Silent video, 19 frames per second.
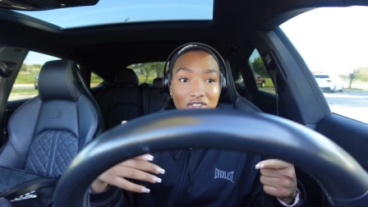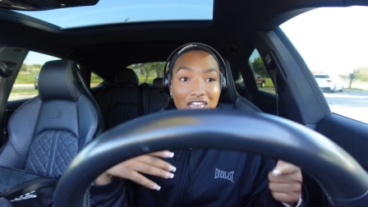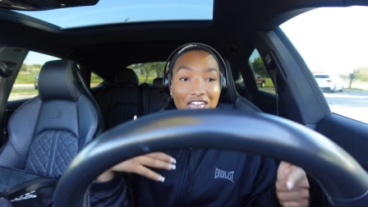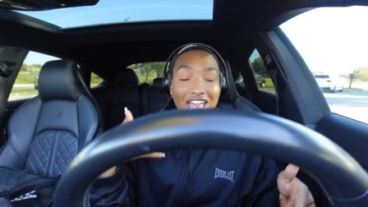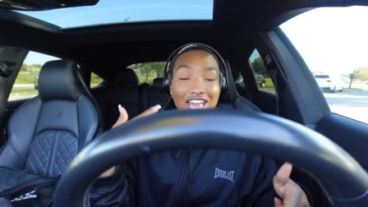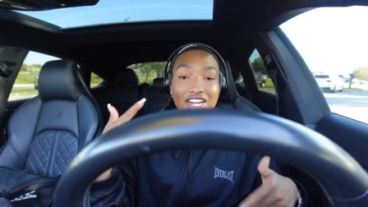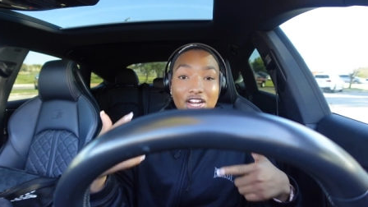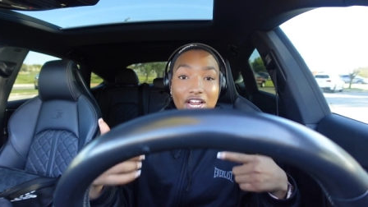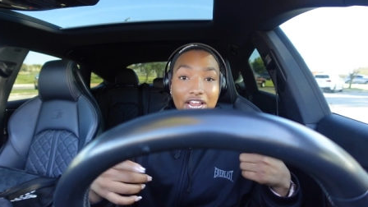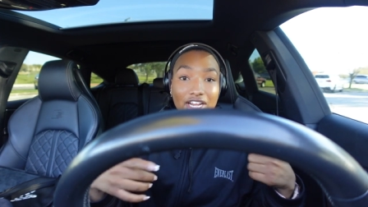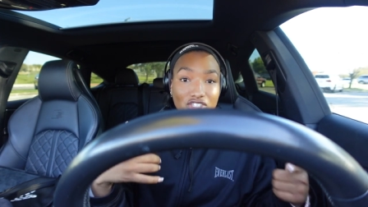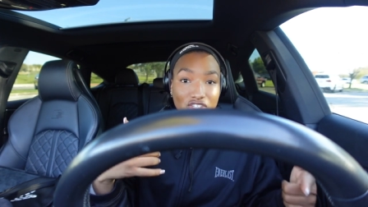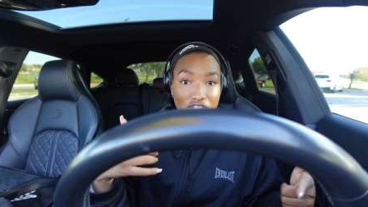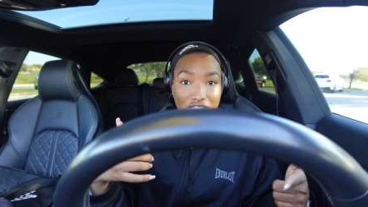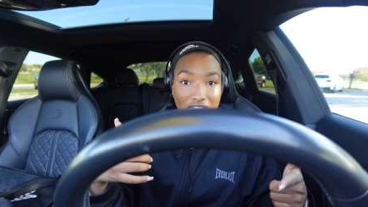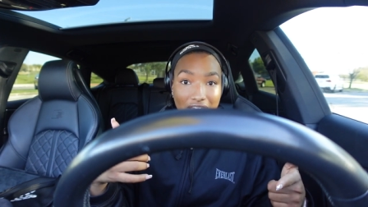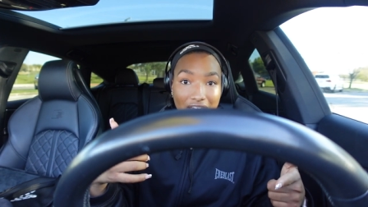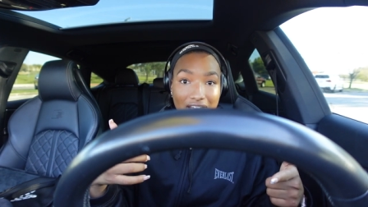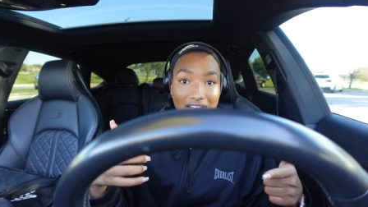at an
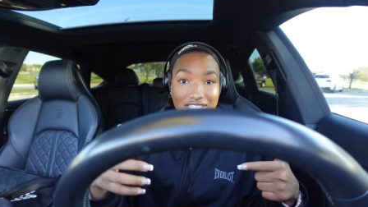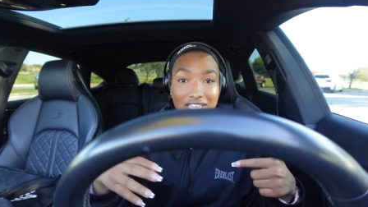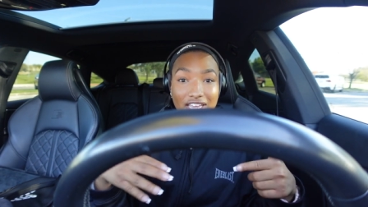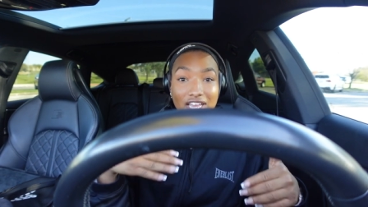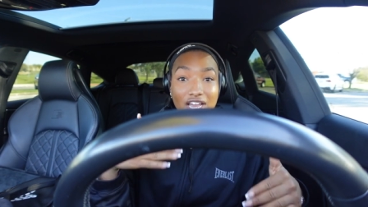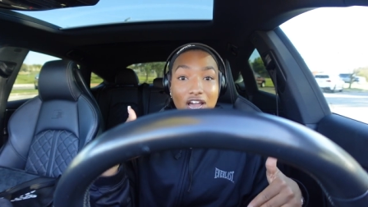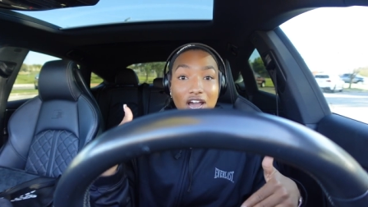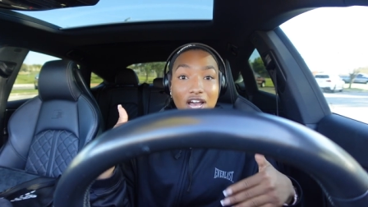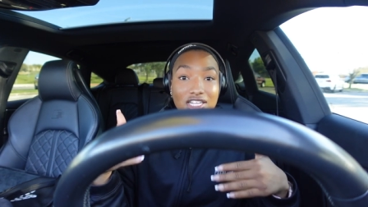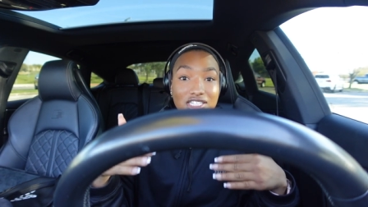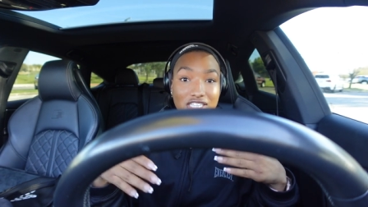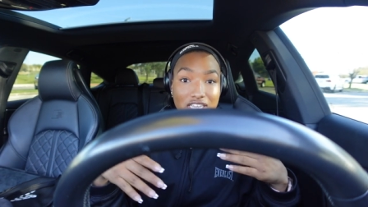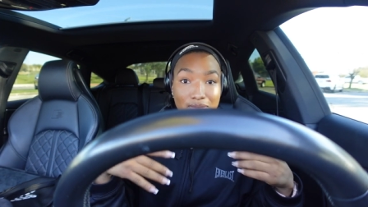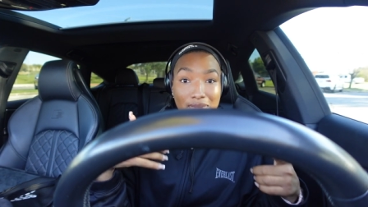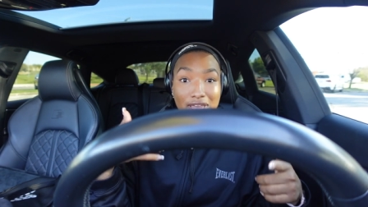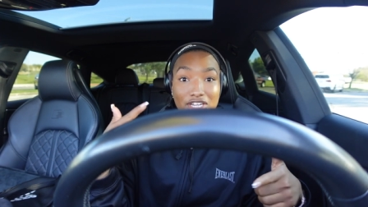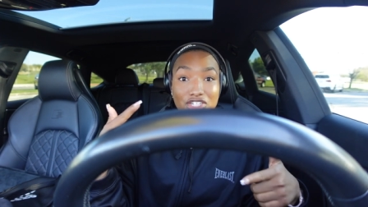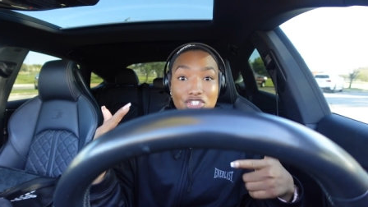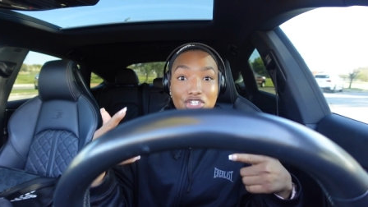exercise and constantly
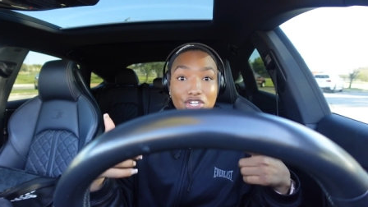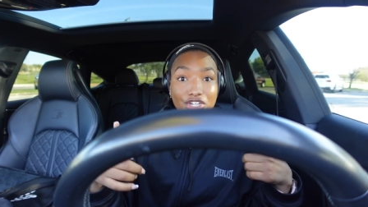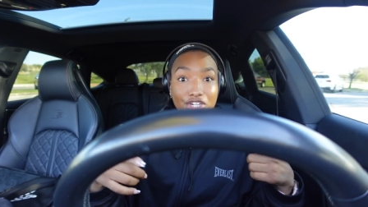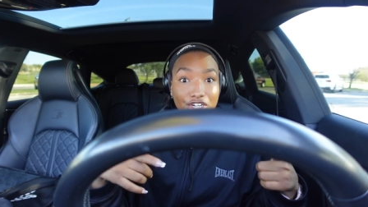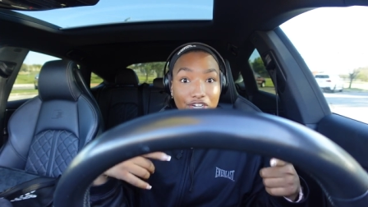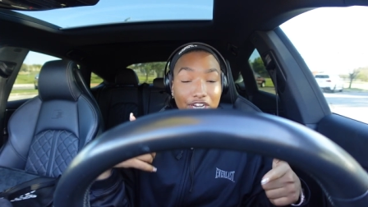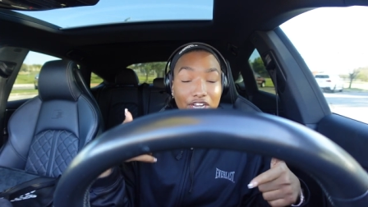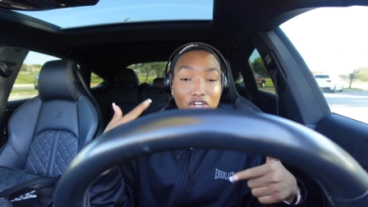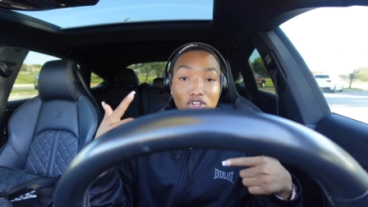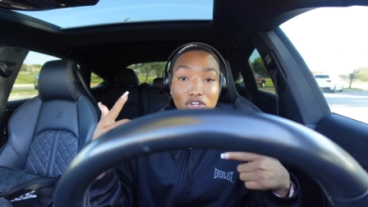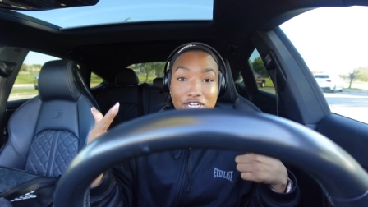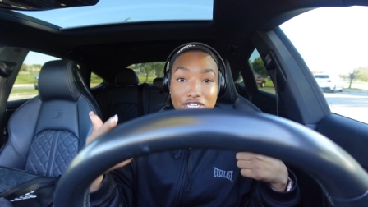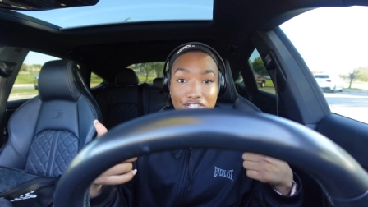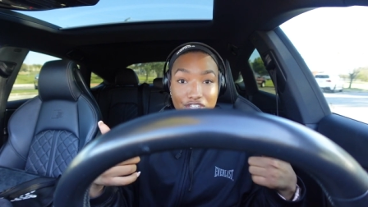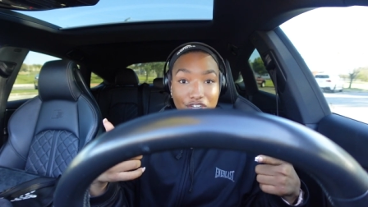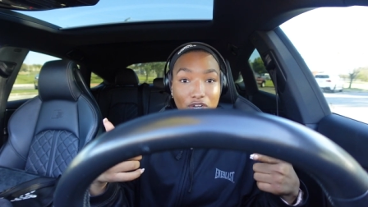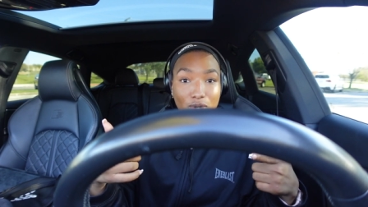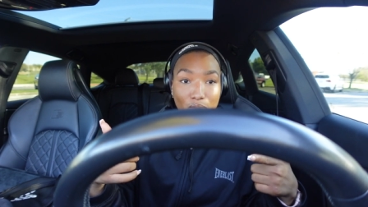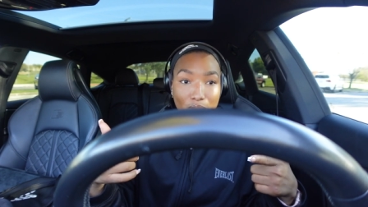make sure you're
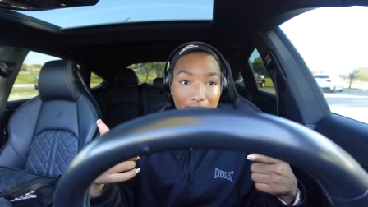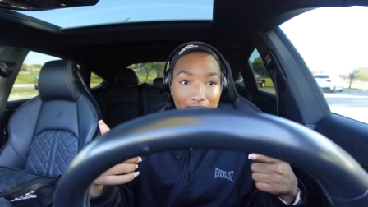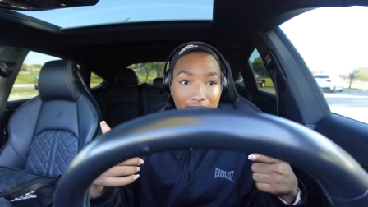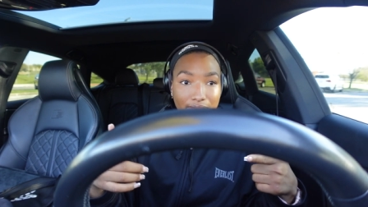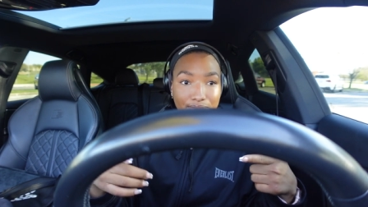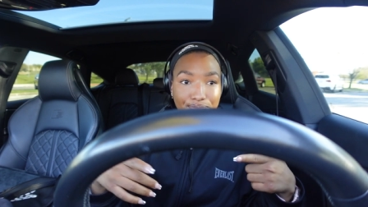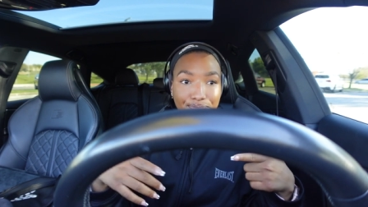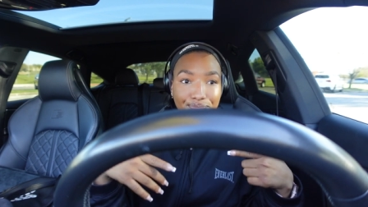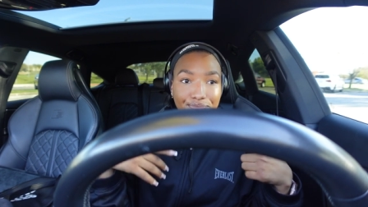increasing your weight,